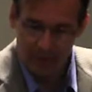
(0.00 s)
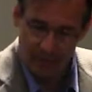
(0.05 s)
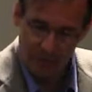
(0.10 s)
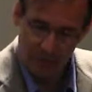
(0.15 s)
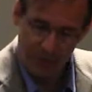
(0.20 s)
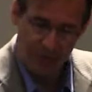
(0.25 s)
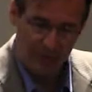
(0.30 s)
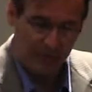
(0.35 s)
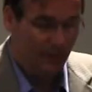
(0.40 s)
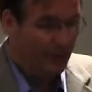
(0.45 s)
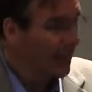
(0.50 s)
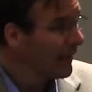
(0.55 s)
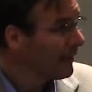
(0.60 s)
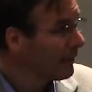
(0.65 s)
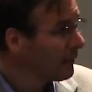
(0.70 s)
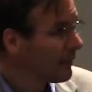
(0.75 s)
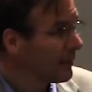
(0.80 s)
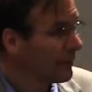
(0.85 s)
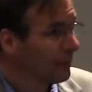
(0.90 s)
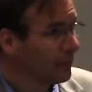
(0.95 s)
to just end
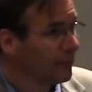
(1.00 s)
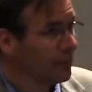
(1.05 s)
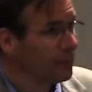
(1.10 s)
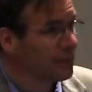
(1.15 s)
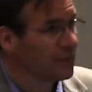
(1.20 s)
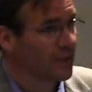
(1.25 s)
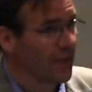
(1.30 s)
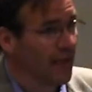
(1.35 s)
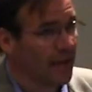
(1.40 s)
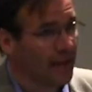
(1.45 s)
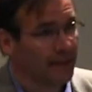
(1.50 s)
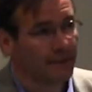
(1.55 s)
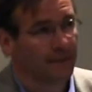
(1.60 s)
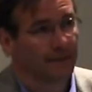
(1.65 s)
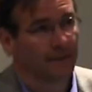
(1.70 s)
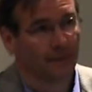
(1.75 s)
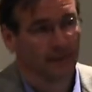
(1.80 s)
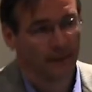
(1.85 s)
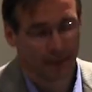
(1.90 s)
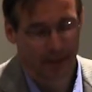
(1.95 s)
with a few
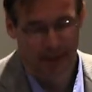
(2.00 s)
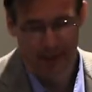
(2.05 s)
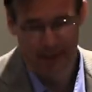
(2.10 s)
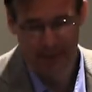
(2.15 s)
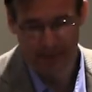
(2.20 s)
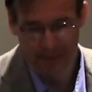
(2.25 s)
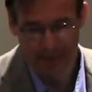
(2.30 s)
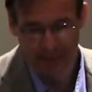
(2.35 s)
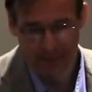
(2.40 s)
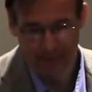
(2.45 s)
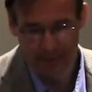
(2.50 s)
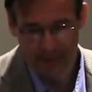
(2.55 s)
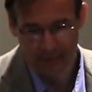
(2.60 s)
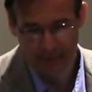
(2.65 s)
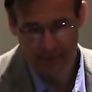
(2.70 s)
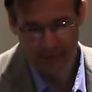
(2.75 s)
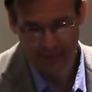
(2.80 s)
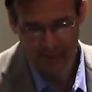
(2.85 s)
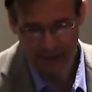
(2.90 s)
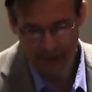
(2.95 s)
slides
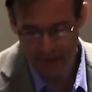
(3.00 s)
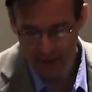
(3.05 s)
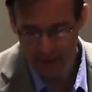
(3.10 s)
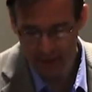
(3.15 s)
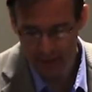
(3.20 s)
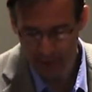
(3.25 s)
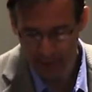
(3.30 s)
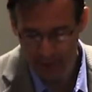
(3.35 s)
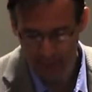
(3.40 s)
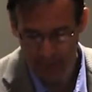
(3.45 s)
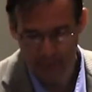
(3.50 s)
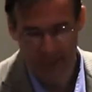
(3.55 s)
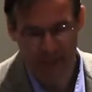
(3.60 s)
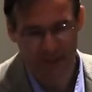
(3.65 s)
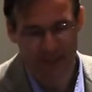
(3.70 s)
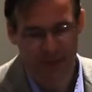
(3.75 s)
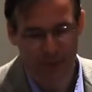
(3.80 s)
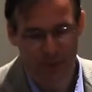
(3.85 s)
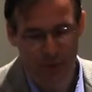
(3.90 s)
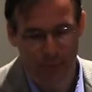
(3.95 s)
thinking about
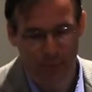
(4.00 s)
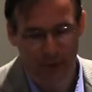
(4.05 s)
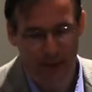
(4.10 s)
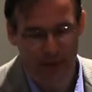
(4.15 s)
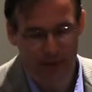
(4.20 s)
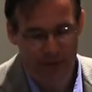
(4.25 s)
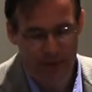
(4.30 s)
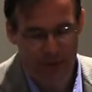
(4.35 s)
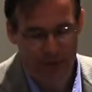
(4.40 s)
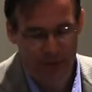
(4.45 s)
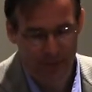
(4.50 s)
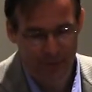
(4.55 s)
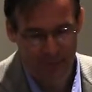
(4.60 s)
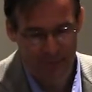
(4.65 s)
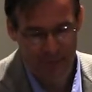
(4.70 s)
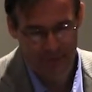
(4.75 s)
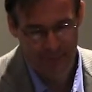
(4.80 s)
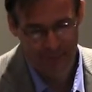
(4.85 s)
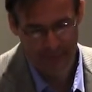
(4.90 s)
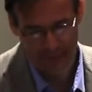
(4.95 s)
potential
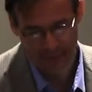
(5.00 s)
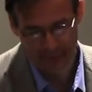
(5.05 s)
partnerships.